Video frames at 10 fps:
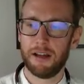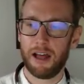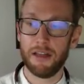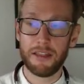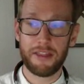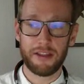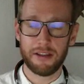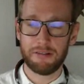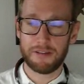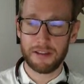rather
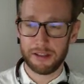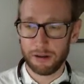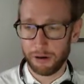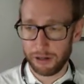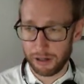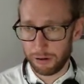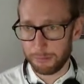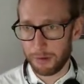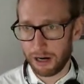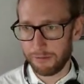than going on
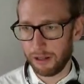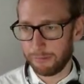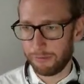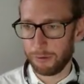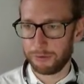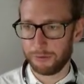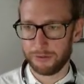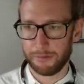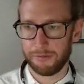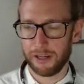Marvel, I'll focus on
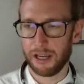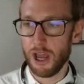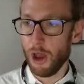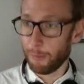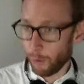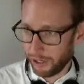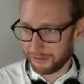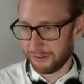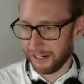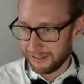something more
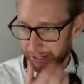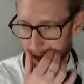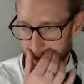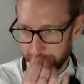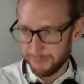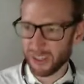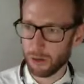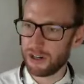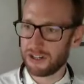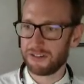exciting,
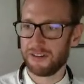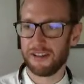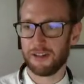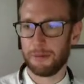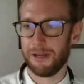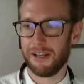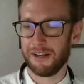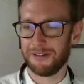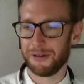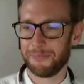which is an SAP
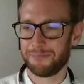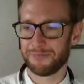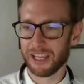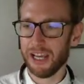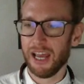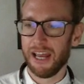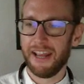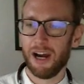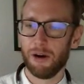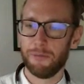dataset.
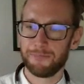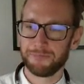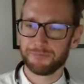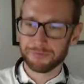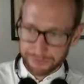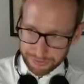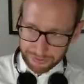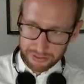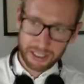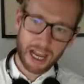Now,
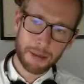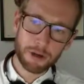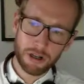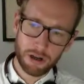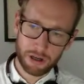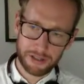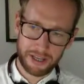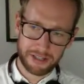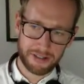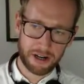I'm going to look at
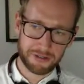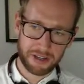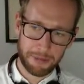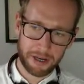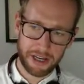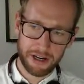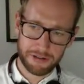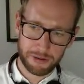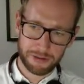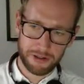the entire schema here.
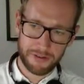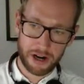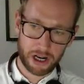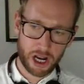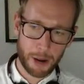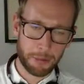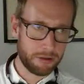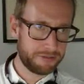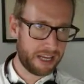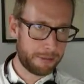So you see there are a couple
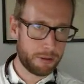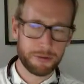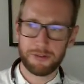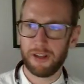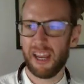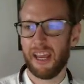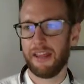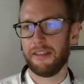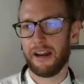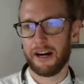of tables
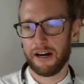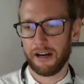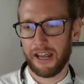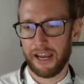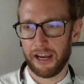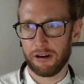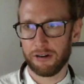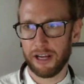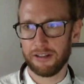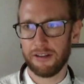that are
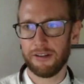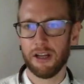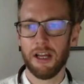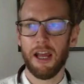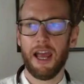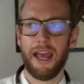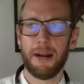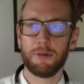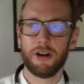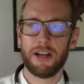connected, and
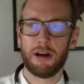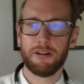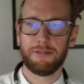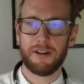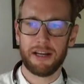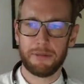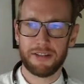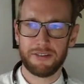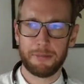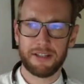I'm going to now define my
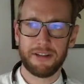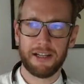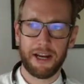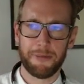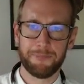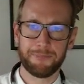semantic layer.